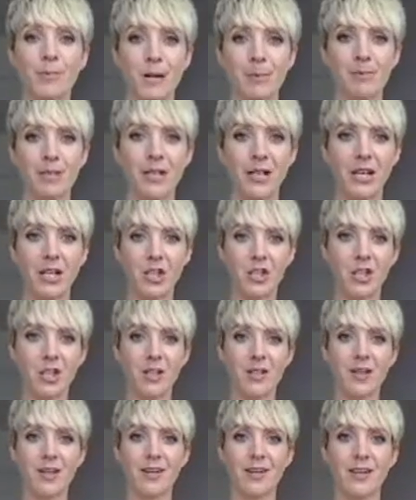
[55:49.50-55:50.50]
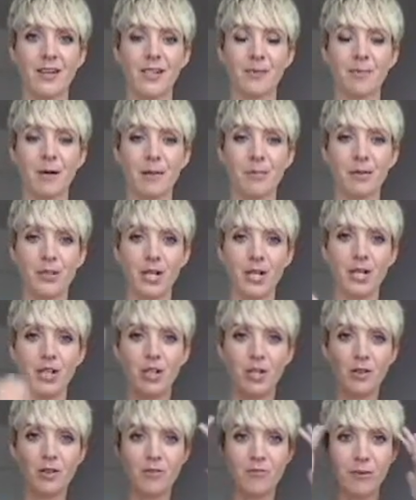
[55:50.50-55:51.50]
preparation, and that is
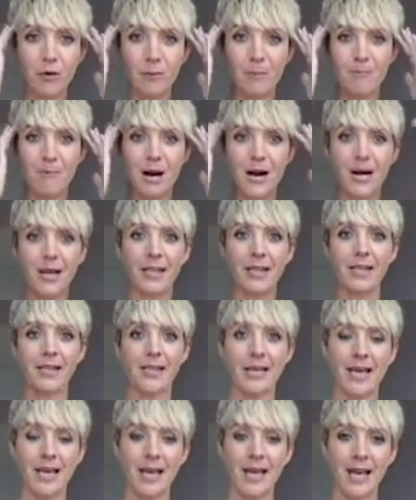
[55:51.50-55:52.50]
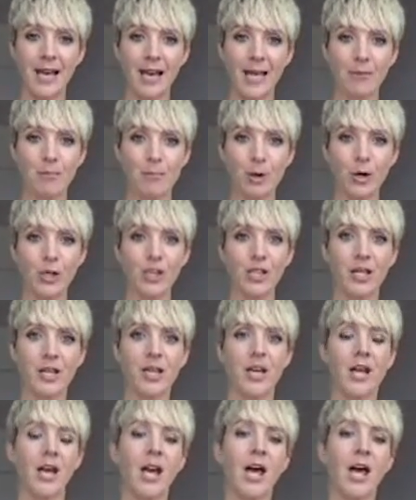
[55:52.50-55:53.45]
preparation for mind and body.